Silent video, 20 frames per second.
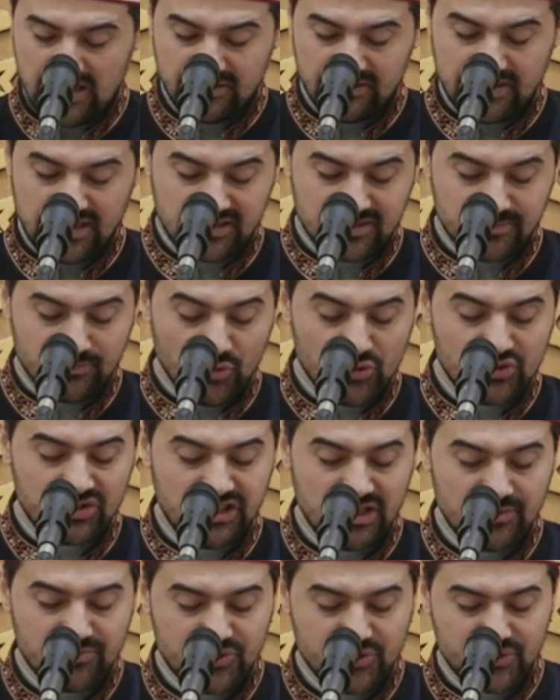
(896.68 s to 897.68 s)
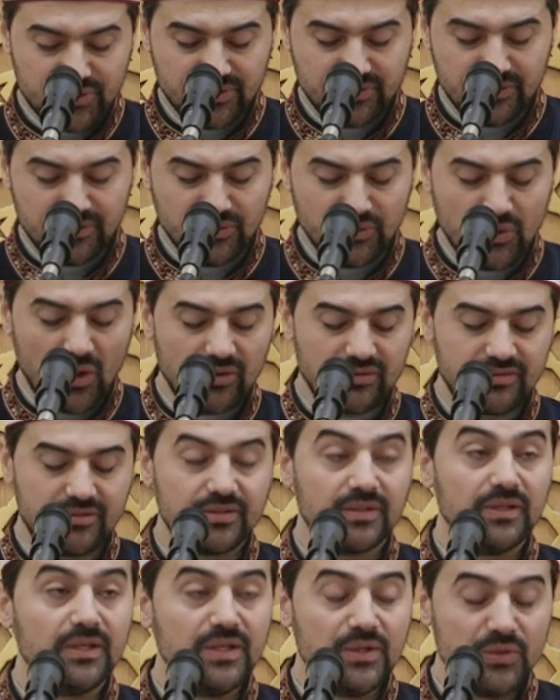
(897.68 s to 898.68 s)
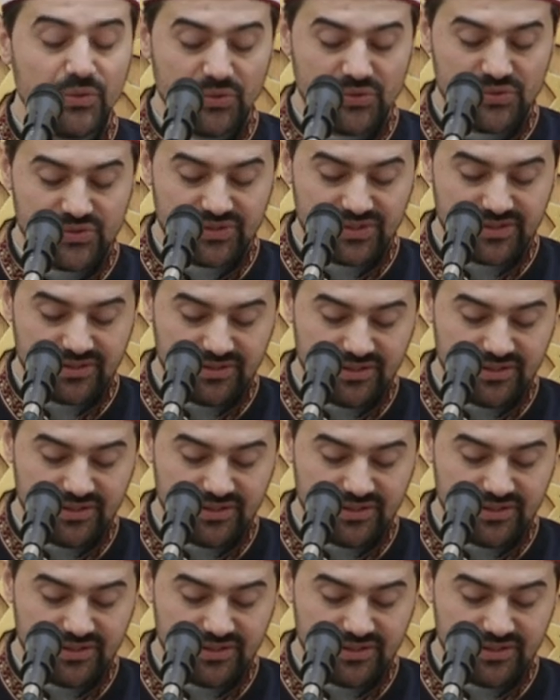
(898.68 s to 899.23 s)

that Muslims should not lose